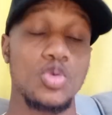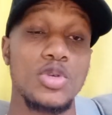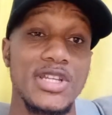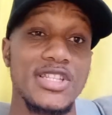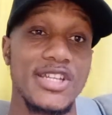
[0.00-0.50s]

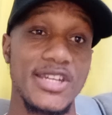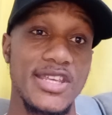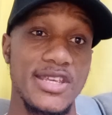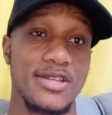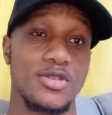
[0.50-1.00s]
good
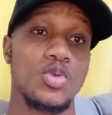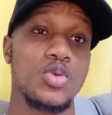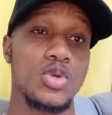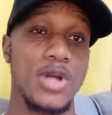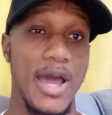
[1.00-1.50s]
engineers,
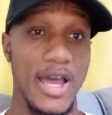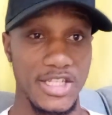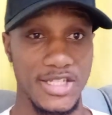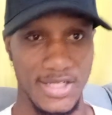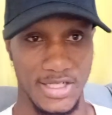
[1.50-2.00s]
good
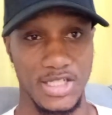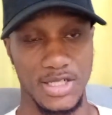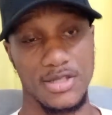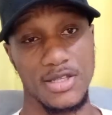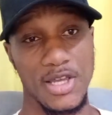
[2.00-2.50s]

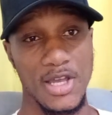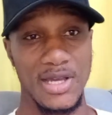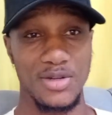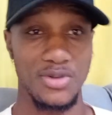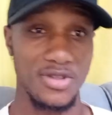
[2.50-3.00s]
architects
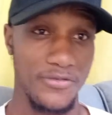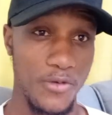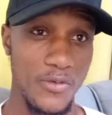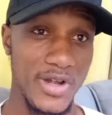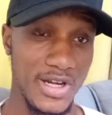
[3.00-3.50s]
to these
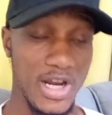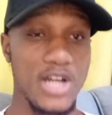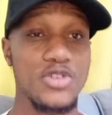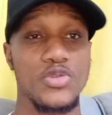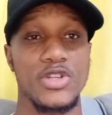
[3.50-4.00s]
foreign
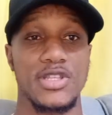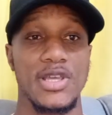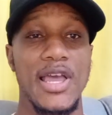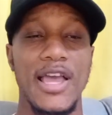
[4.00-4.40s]
countries.